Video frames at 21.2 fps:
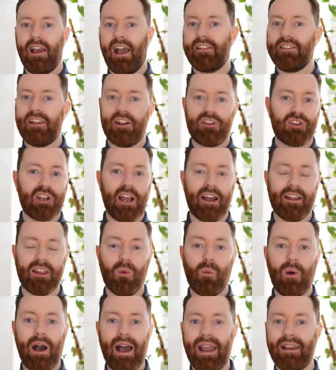and they're chatting
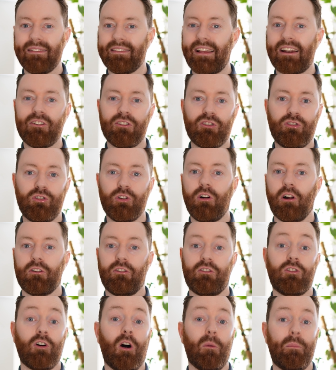away and they just do
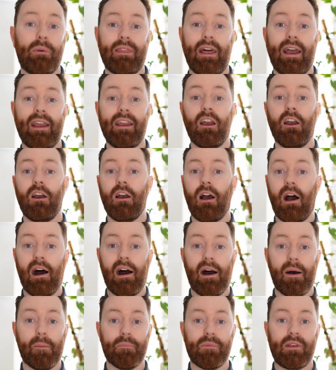not stop and they
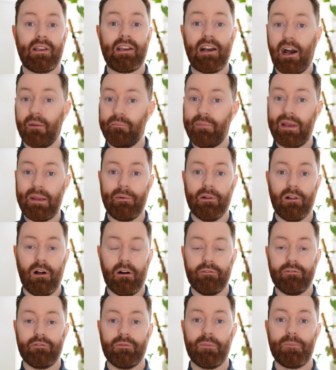um, cut people
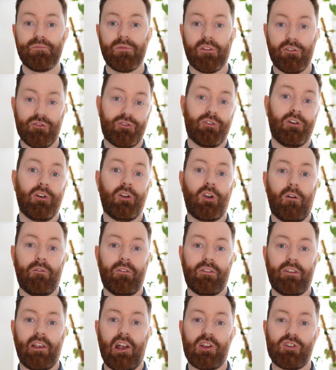off during
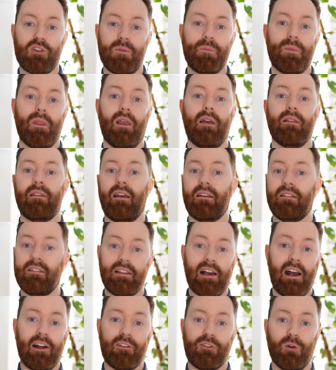conversation, they
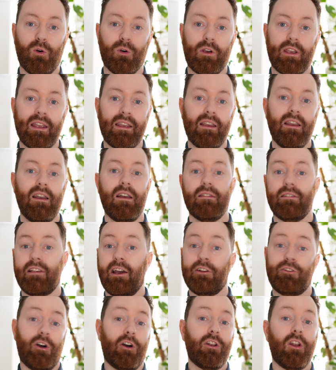start talking,
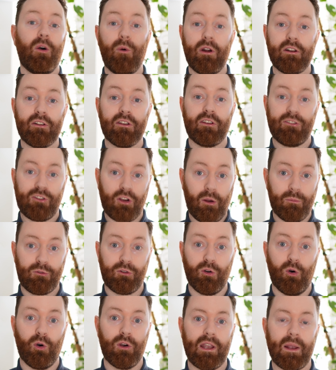they don't know when to stop
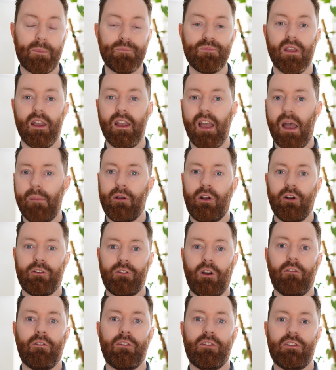talking, and
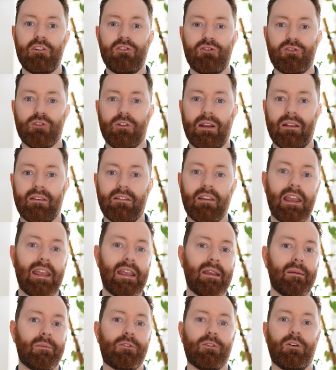because obviously during
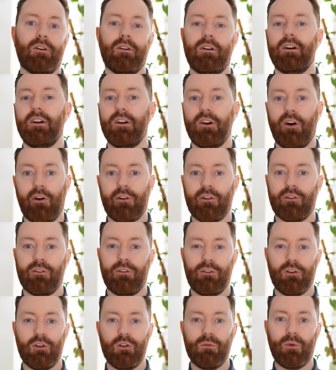Teams or on a
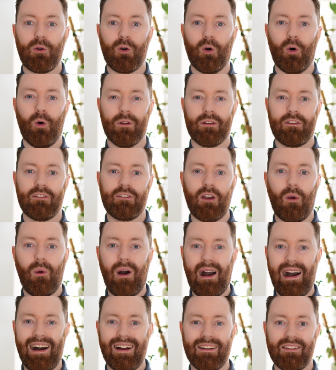Zoom call, it's so
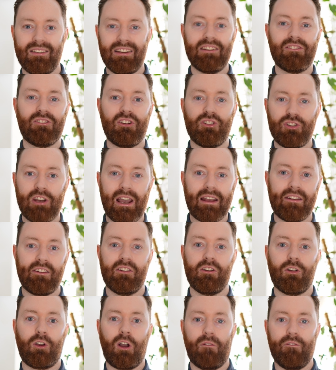hard to interject
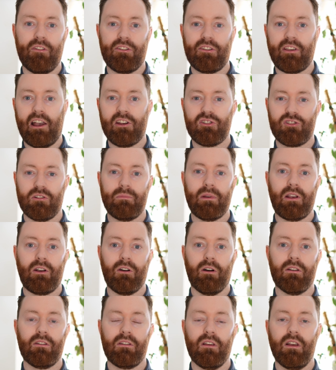into conversation
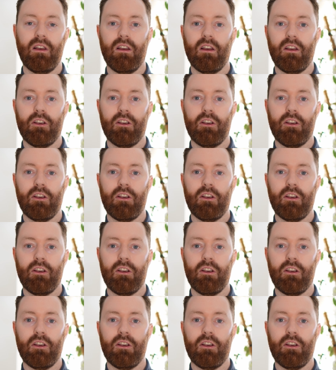because,